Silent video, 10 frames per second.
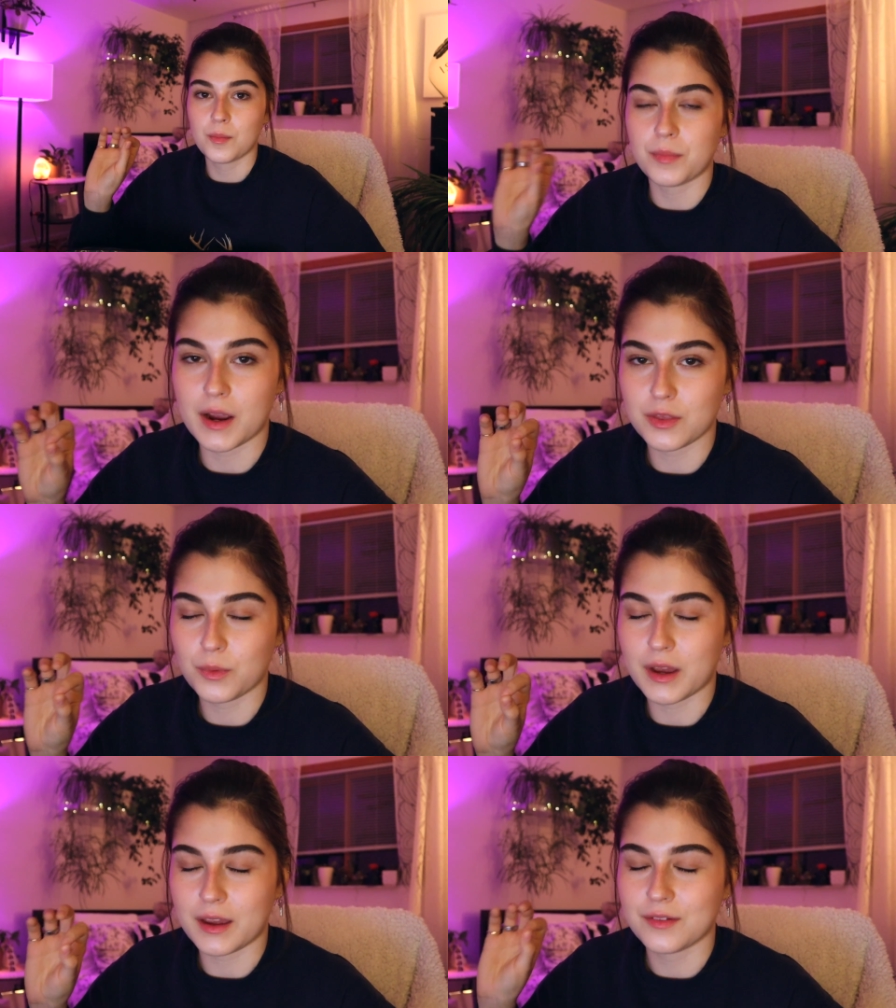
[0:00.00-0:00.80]
By the
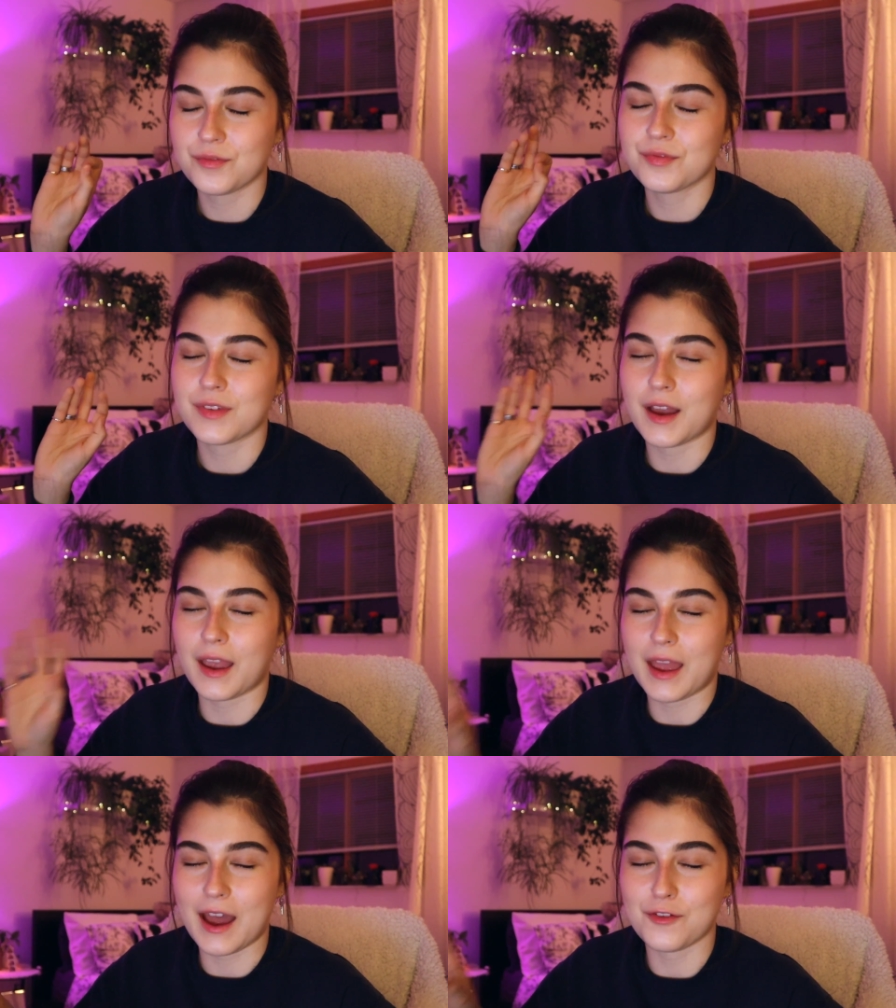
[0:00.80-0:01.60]
way,
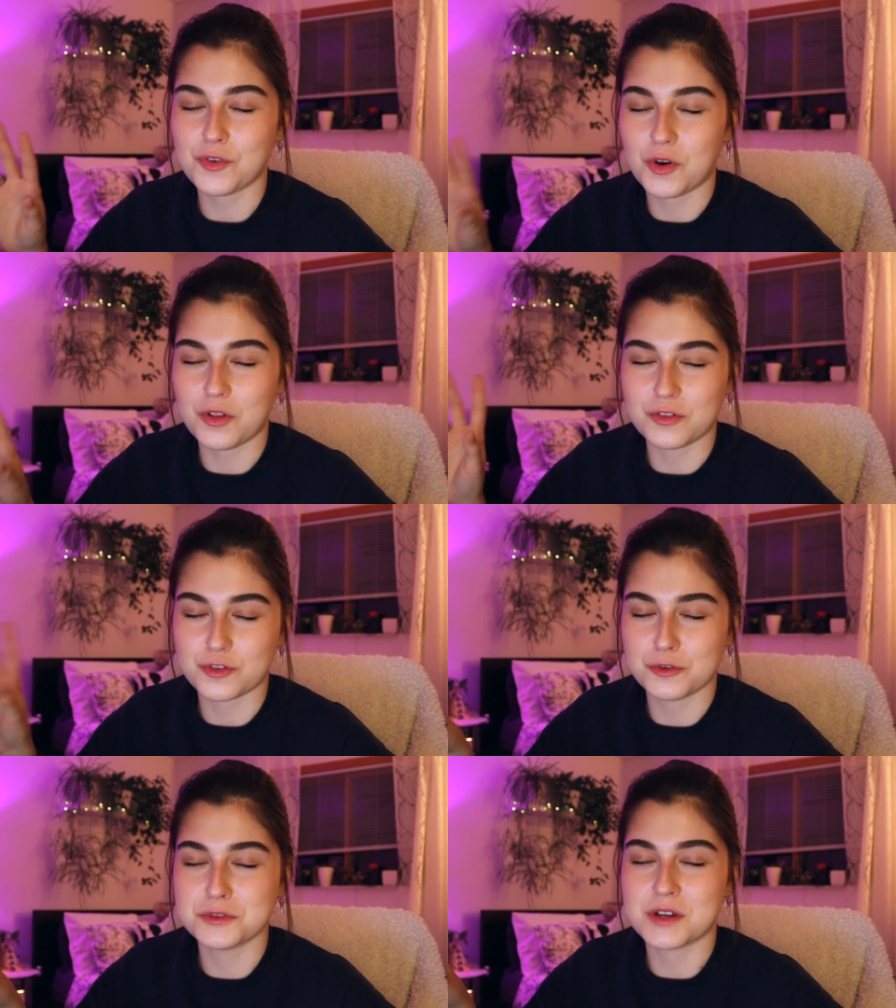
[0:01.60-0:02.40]
I have all the
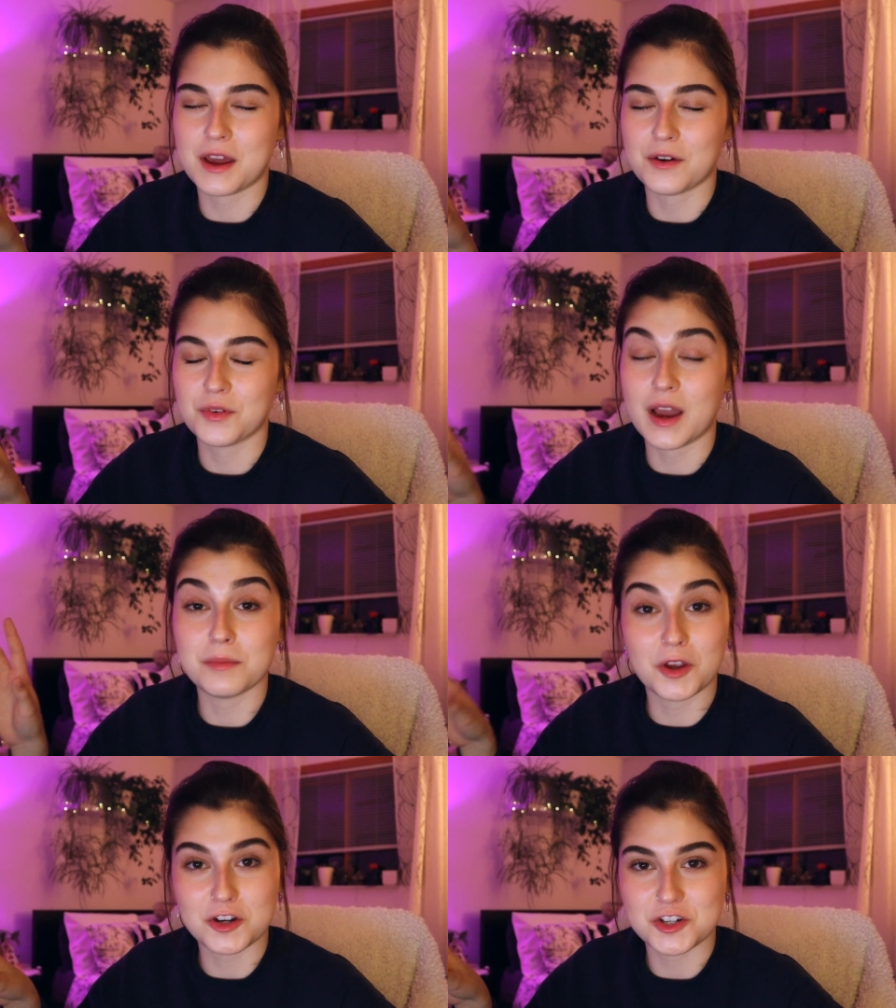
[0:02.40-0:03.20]
fruits now.
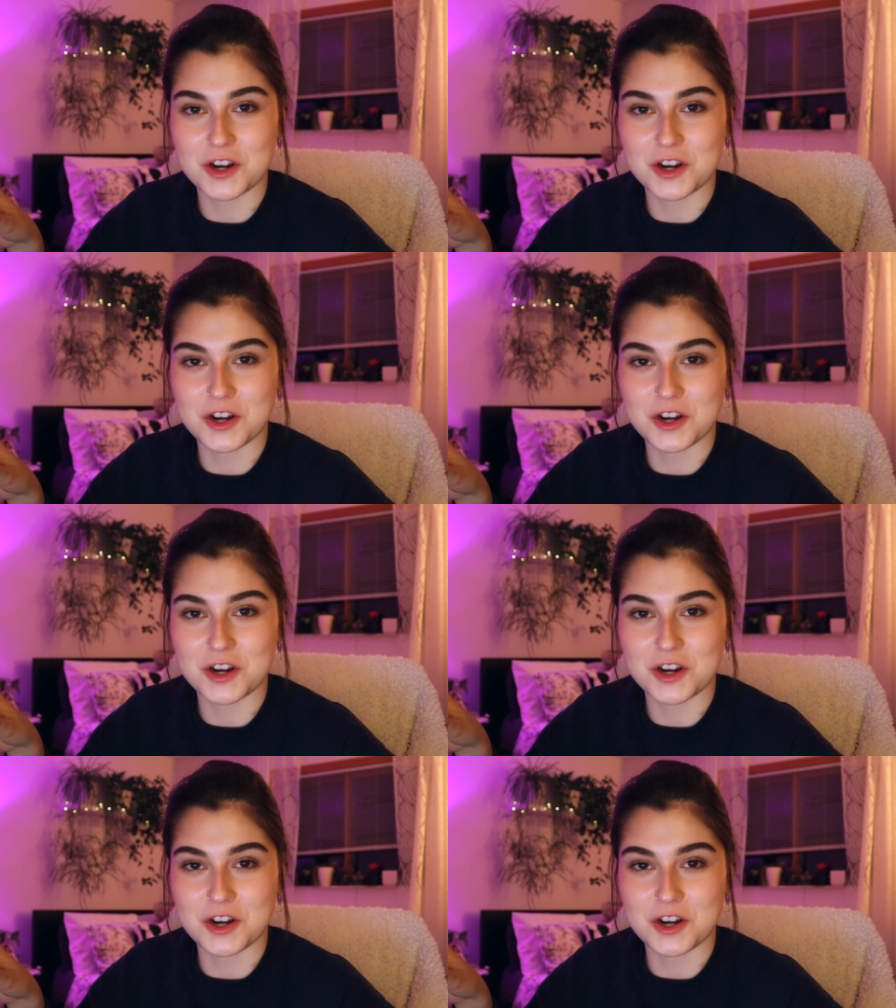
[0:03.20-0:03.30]
I'm not